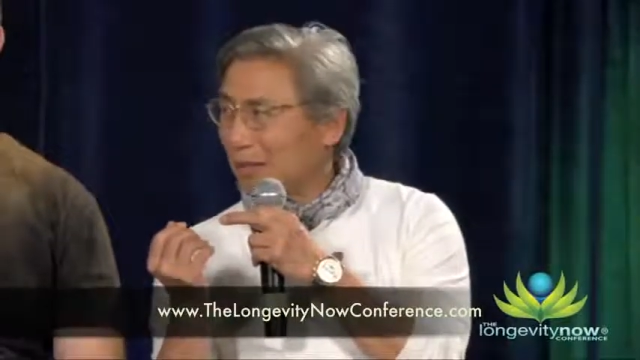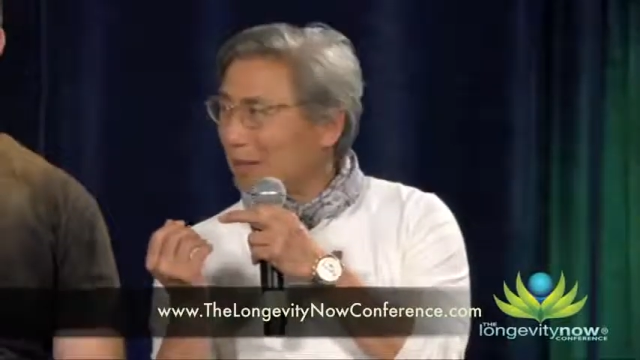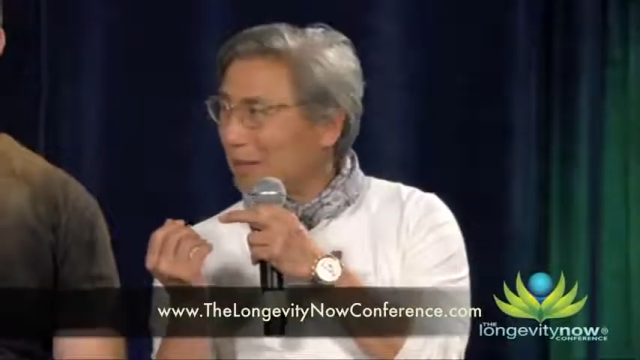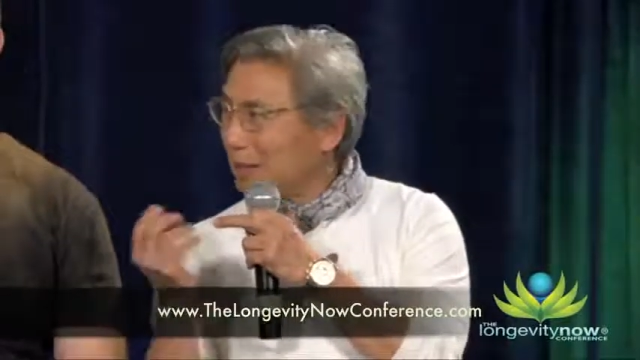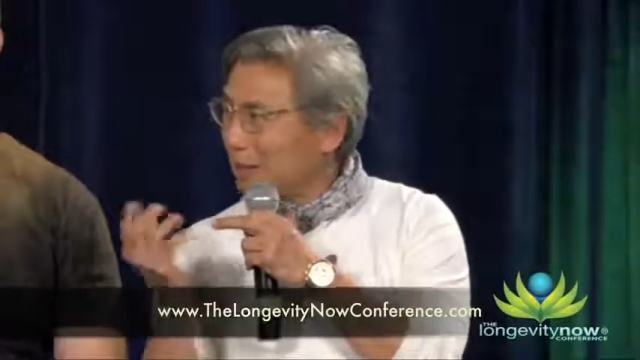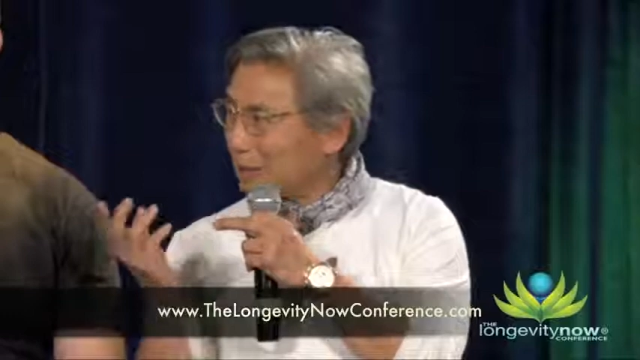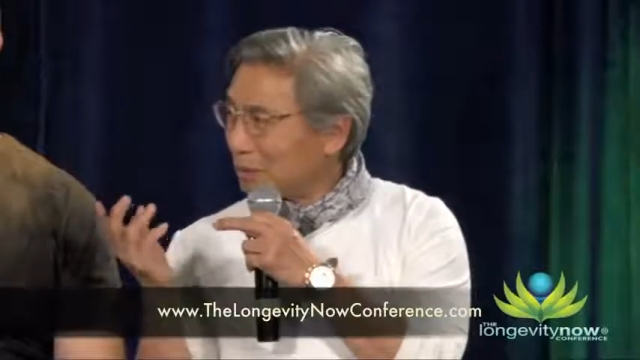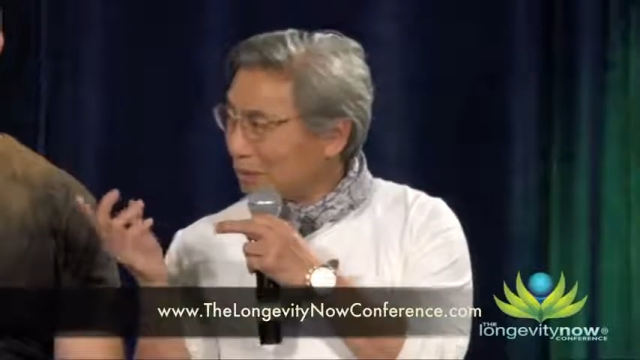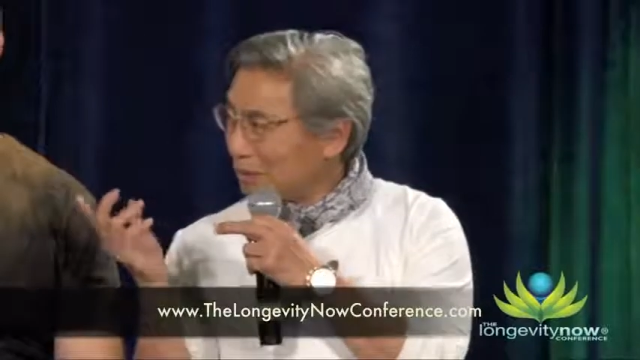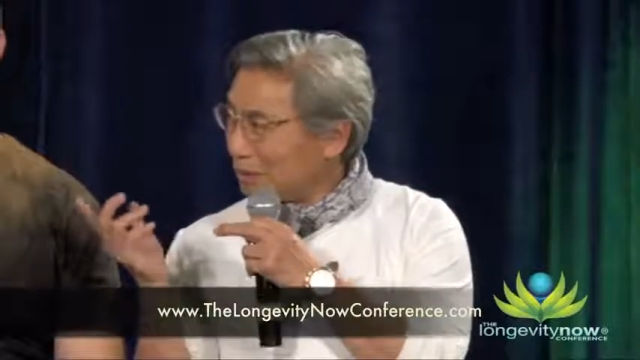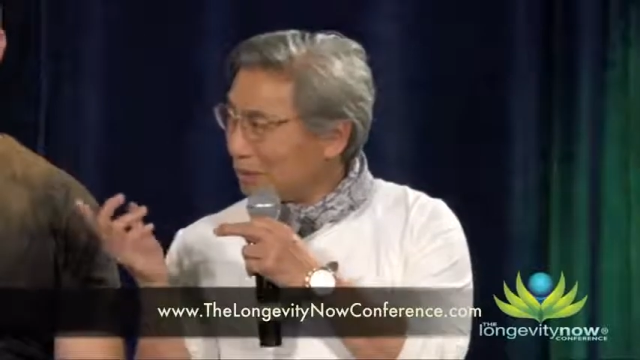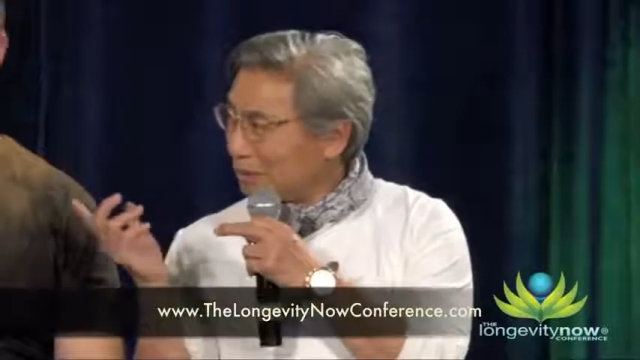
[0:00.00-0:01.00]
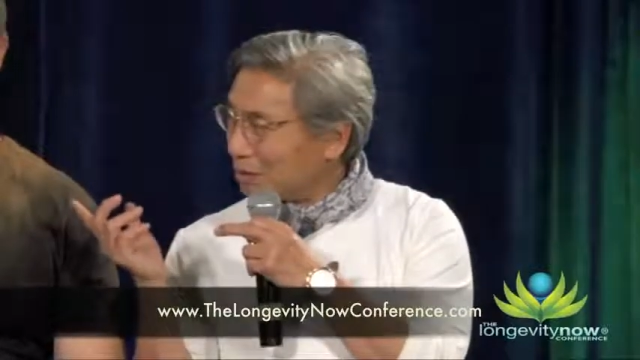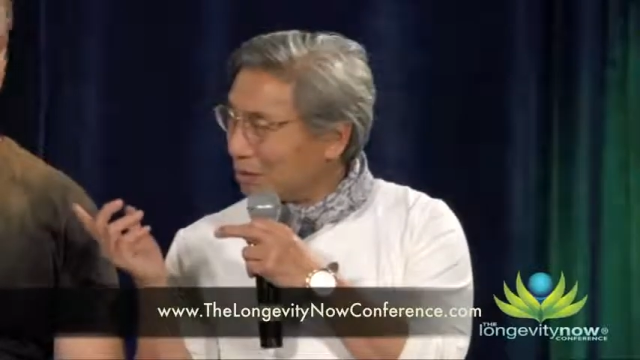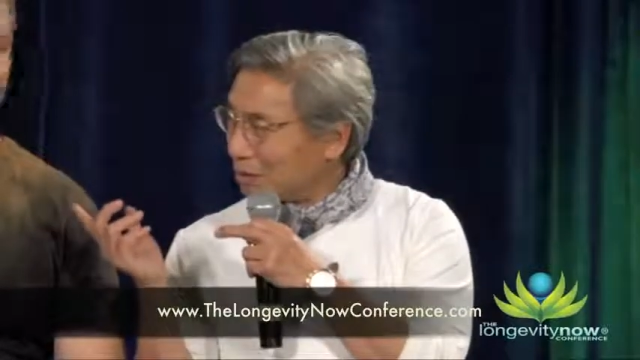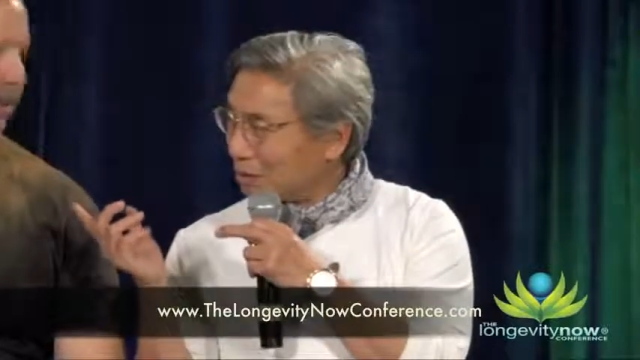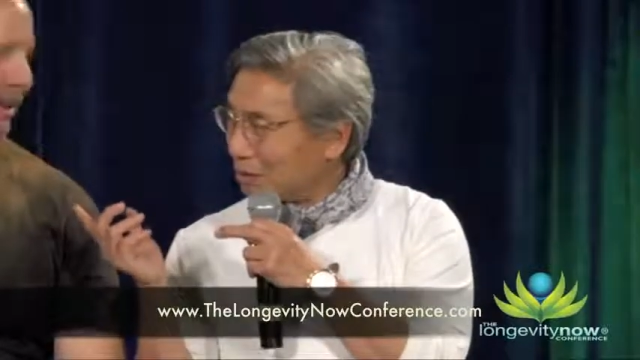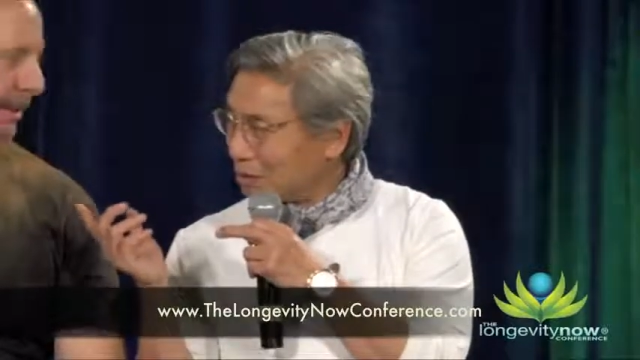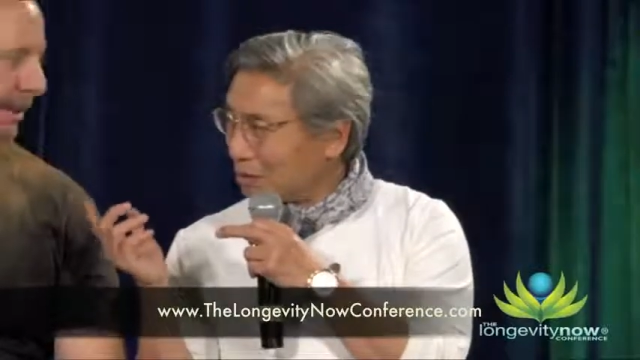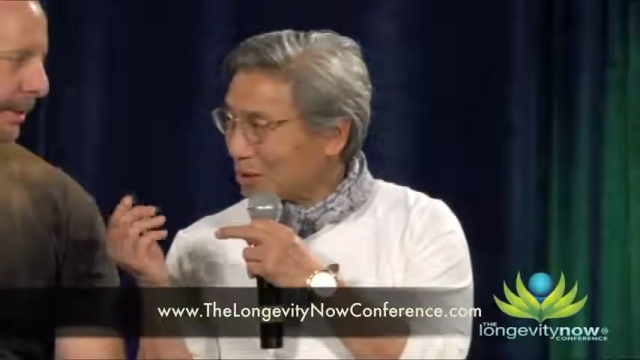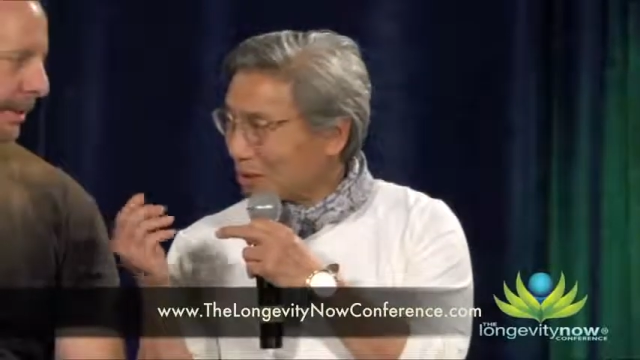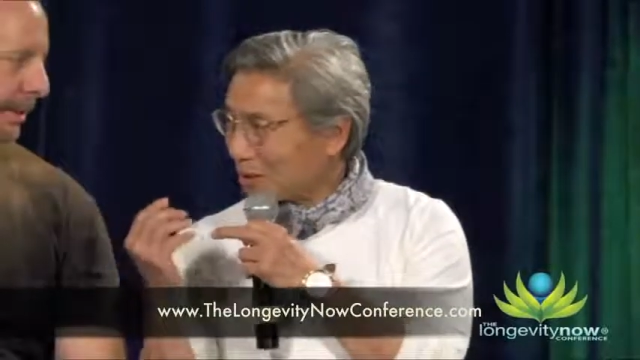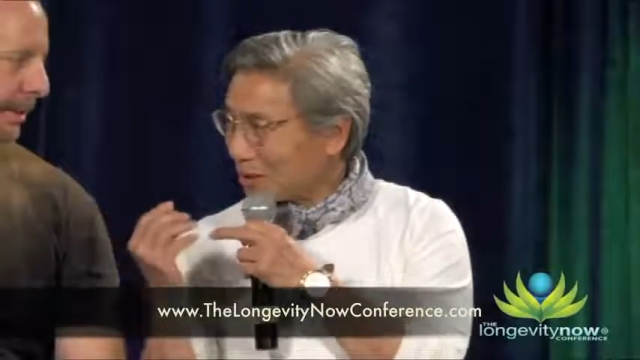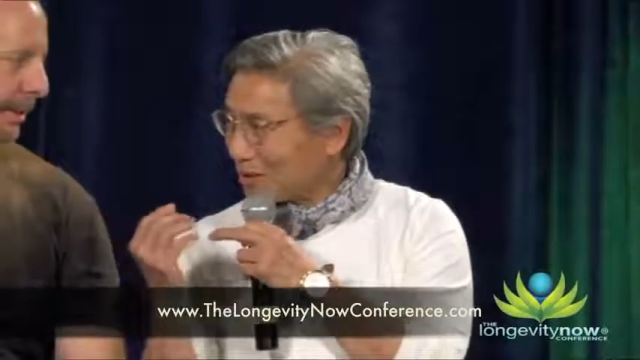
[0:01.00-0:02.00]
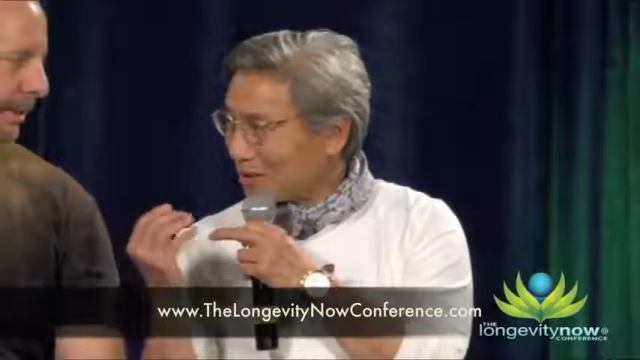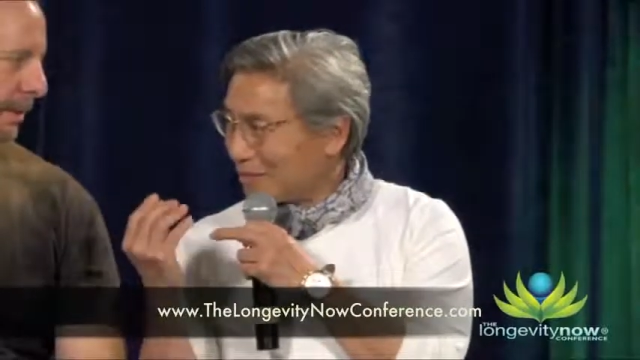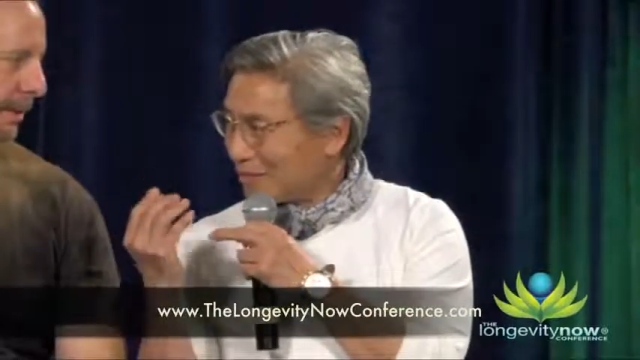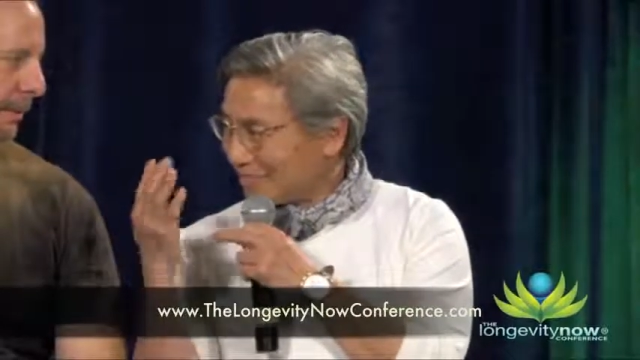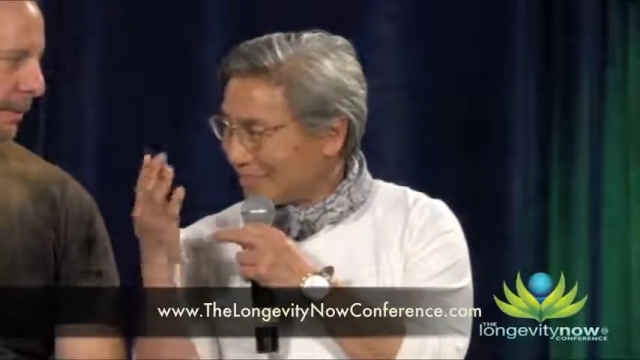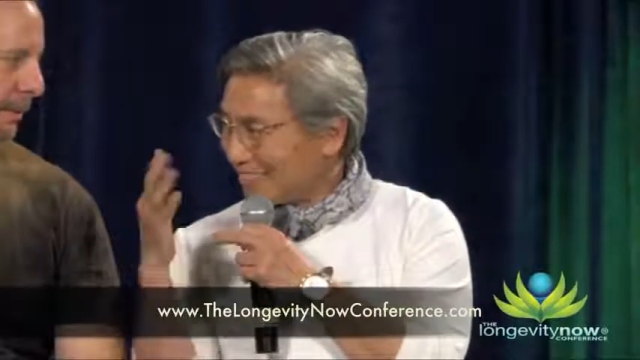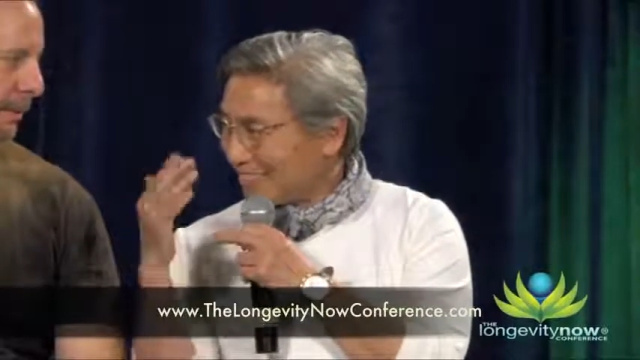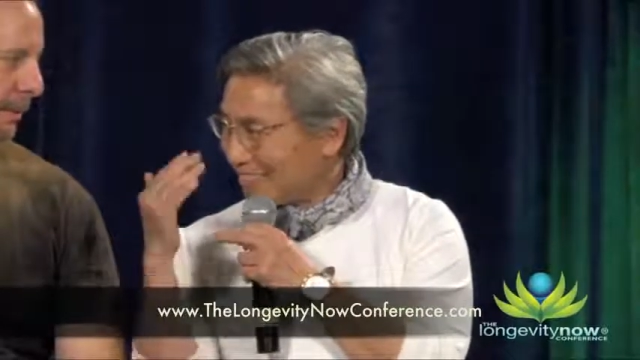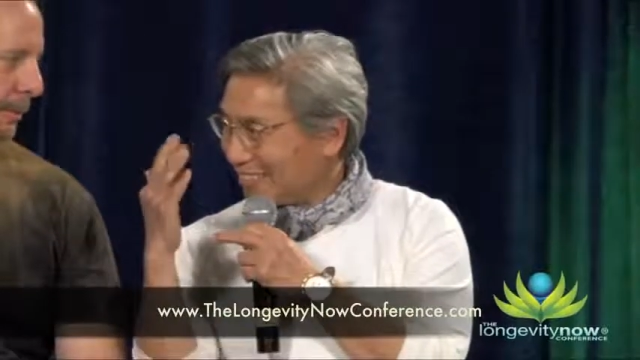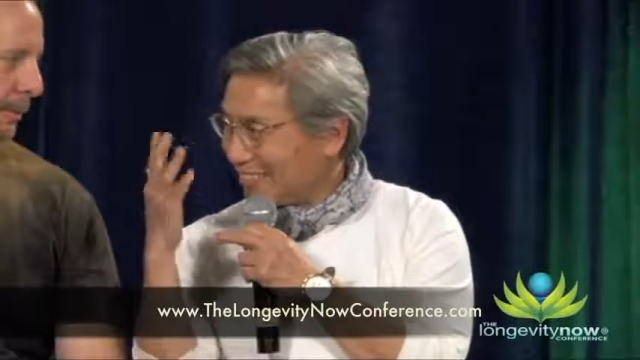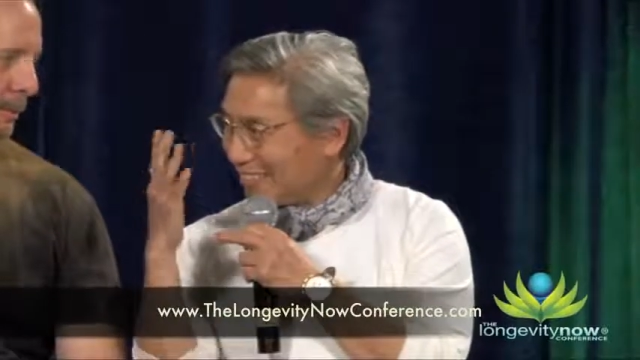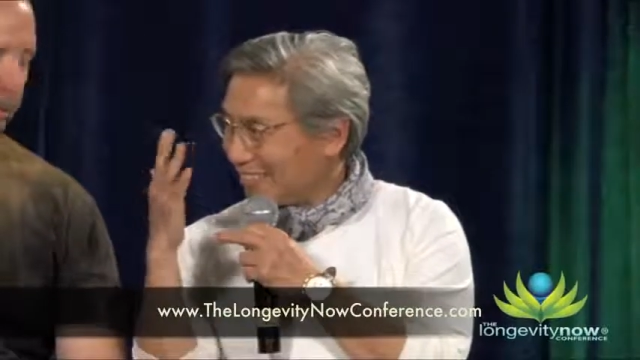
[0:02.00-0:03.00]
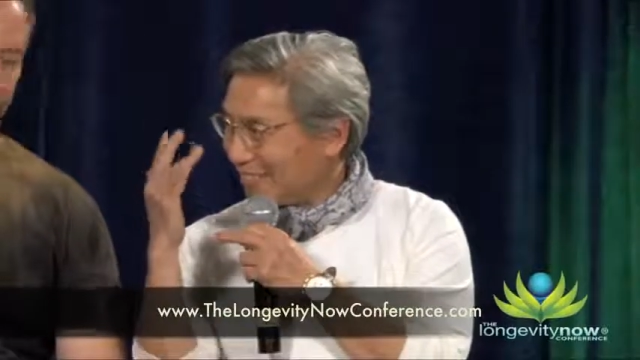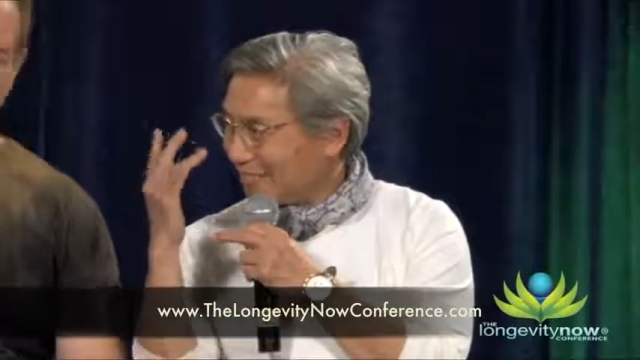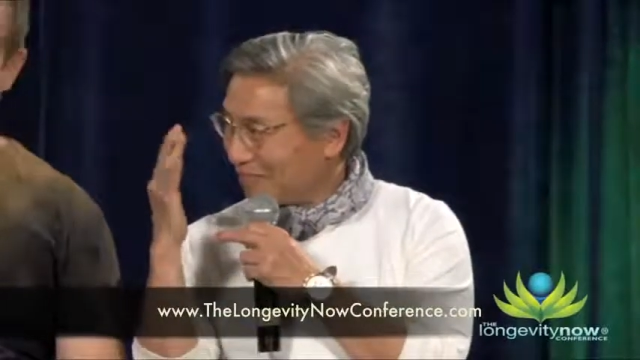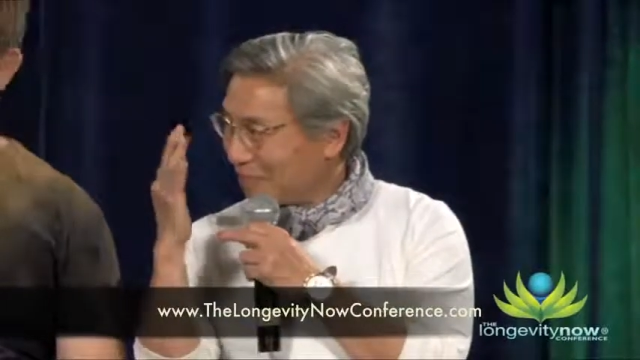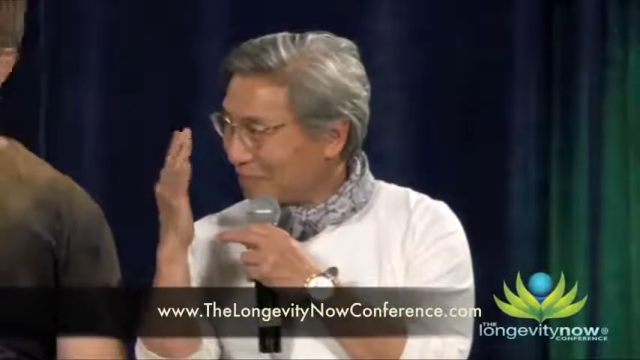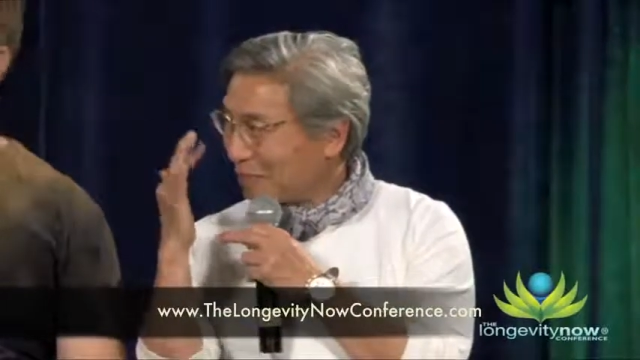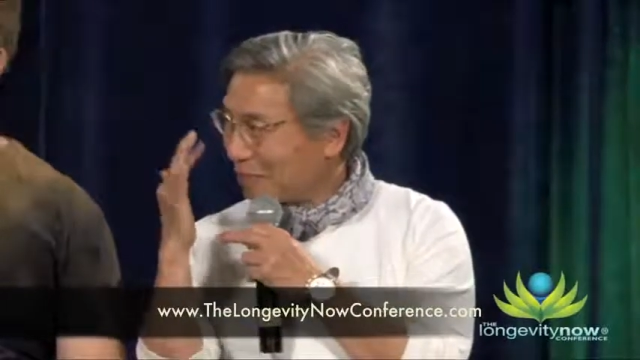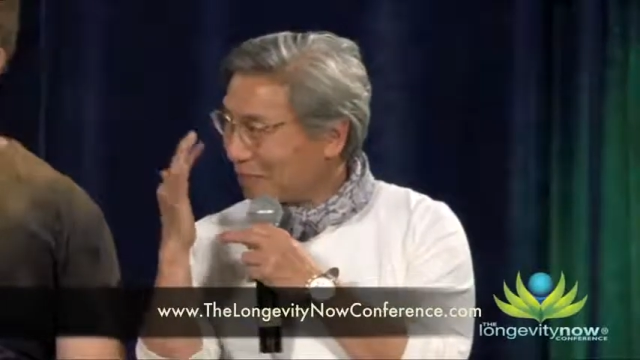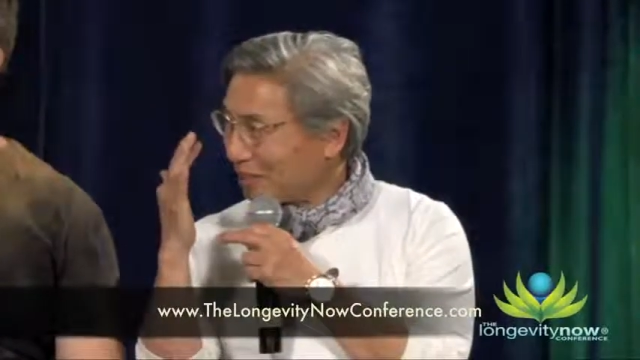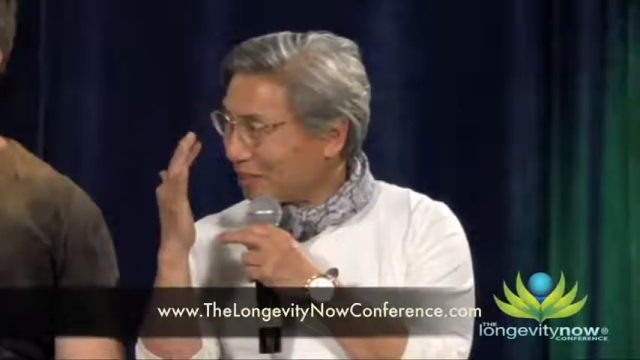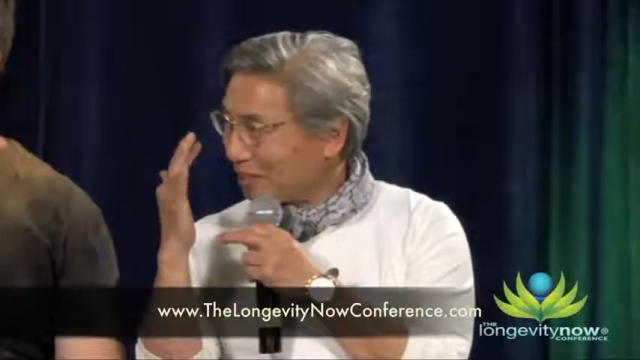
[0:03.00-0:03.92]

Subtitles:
By the way, David, do you know much about the ring finger?